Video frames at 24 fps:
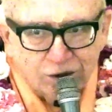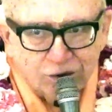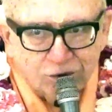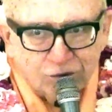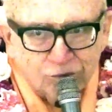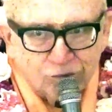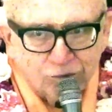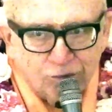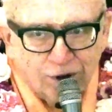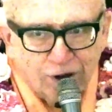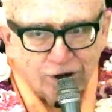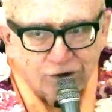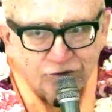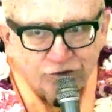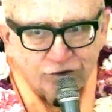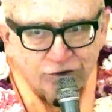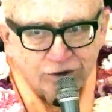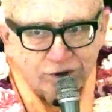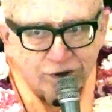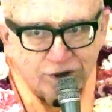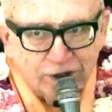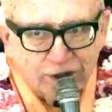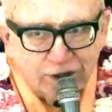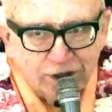
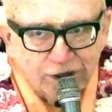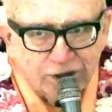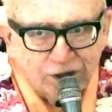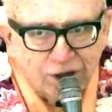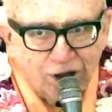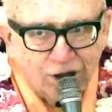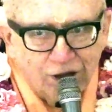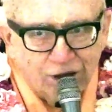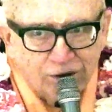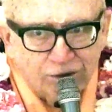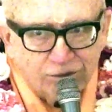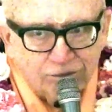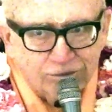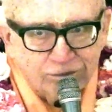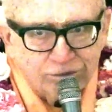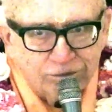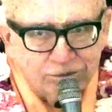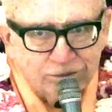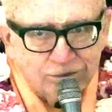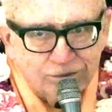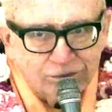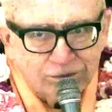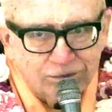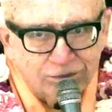gradually come
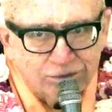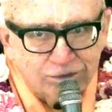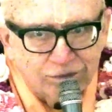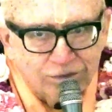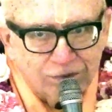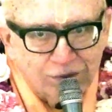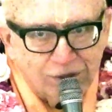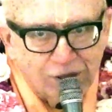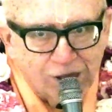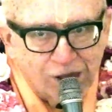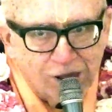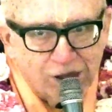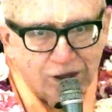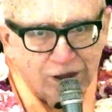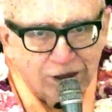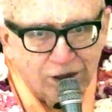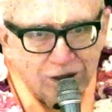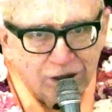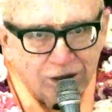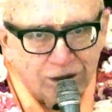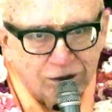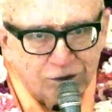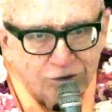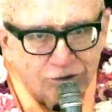
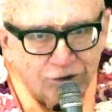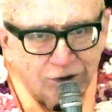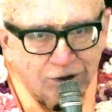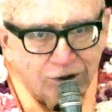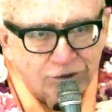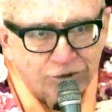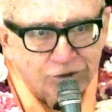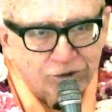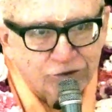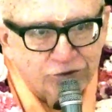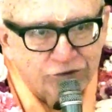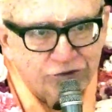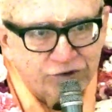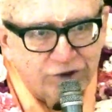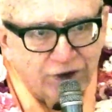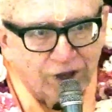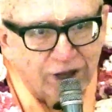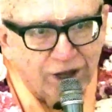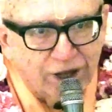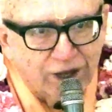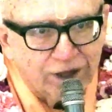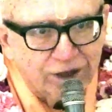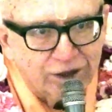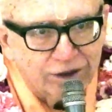to
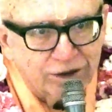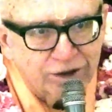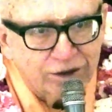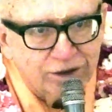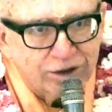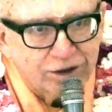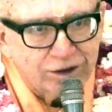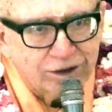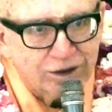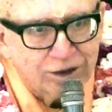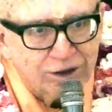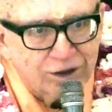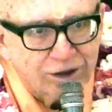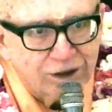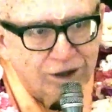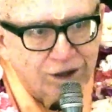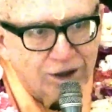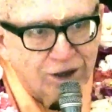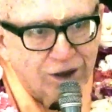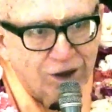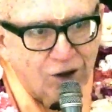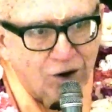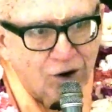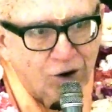understand
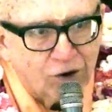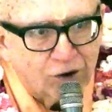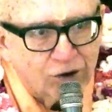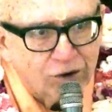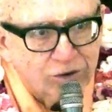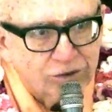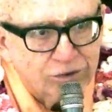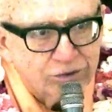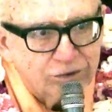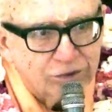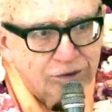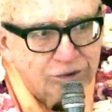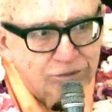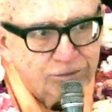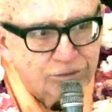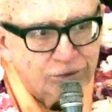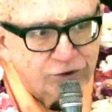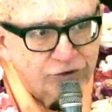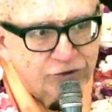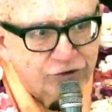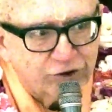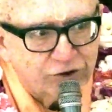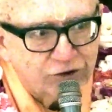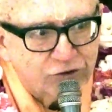our
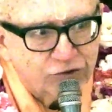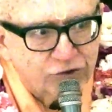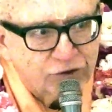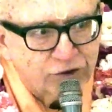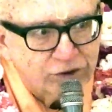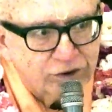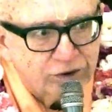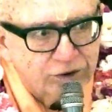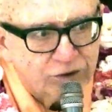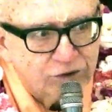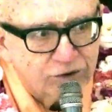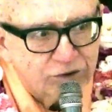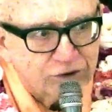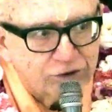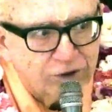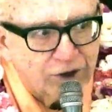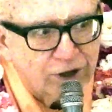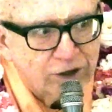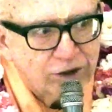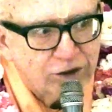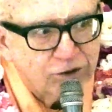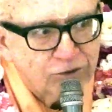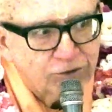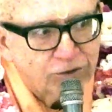position.
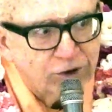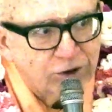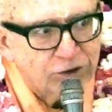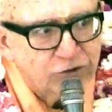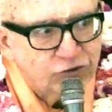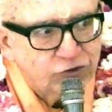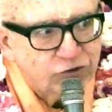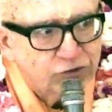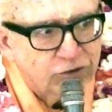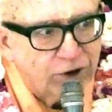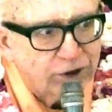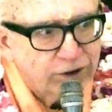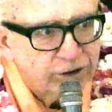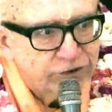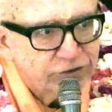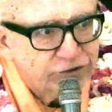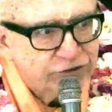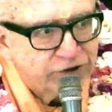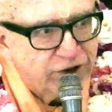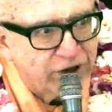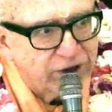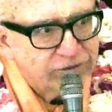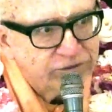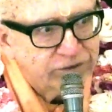Tandara Charana
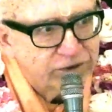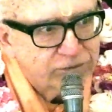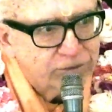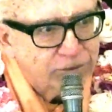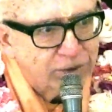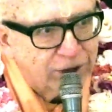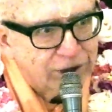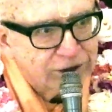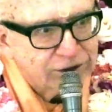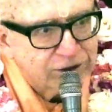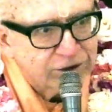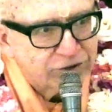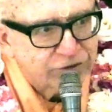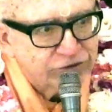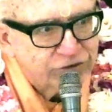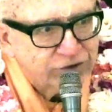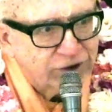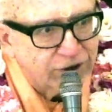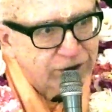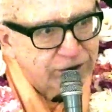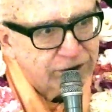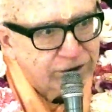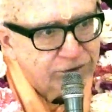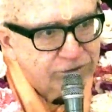Seva
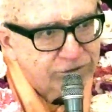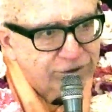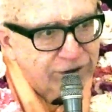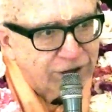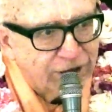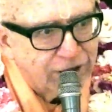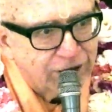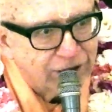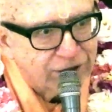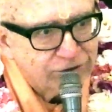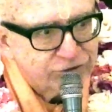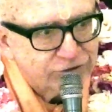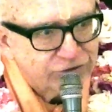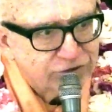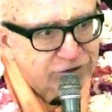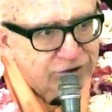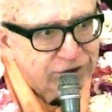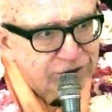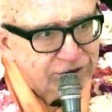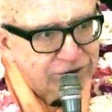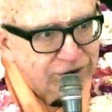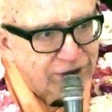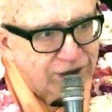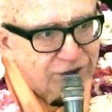Bhaktisani Vas.
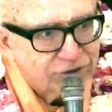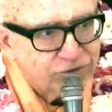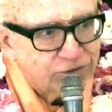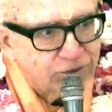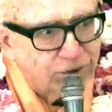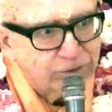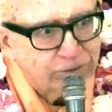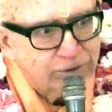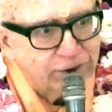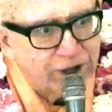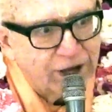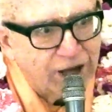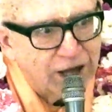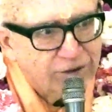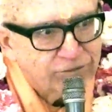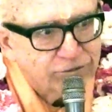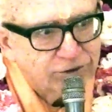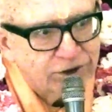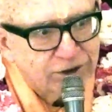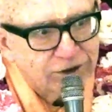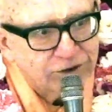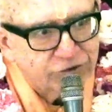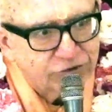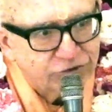That's why we have
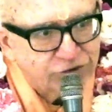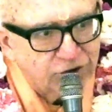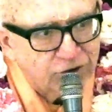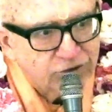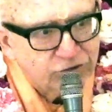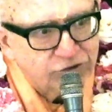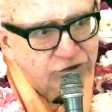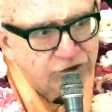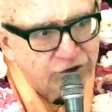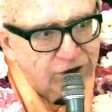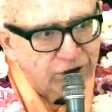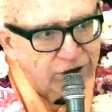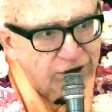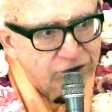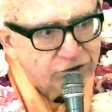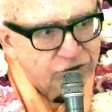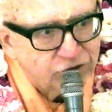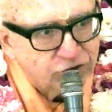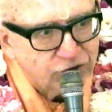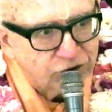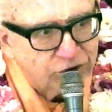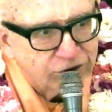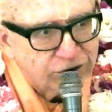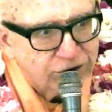an
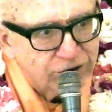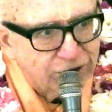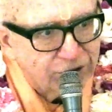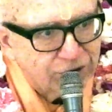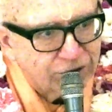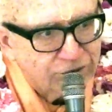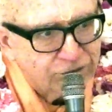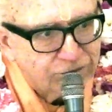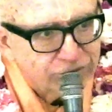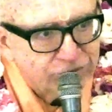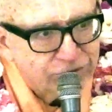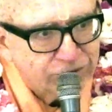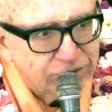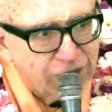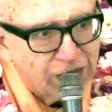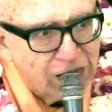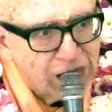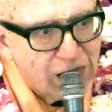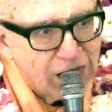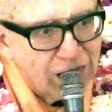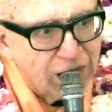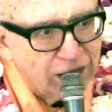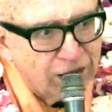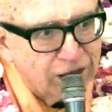association of
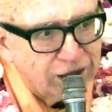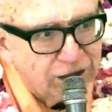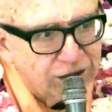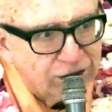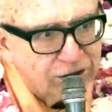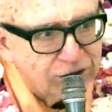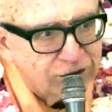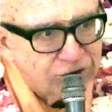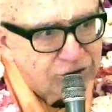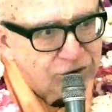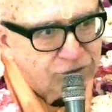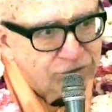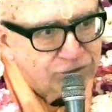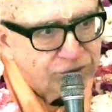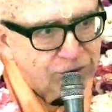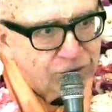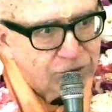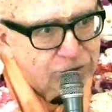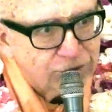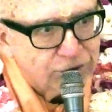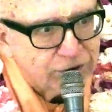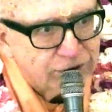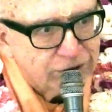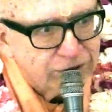
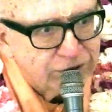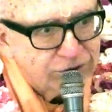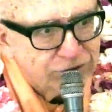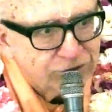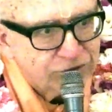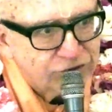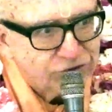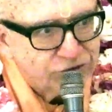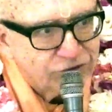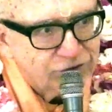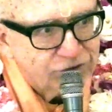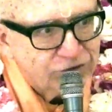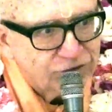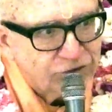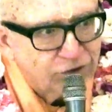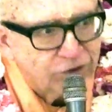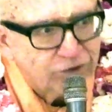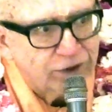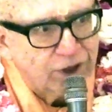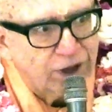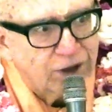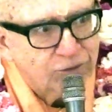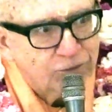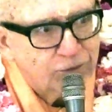devotees so
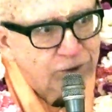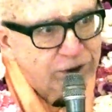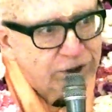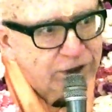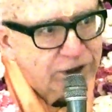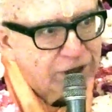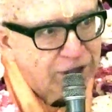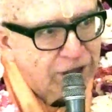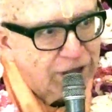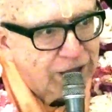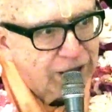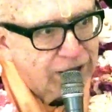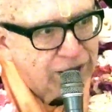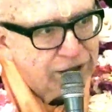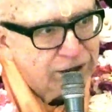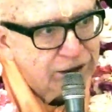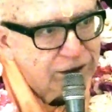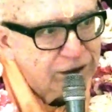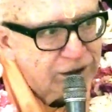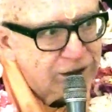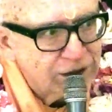that we can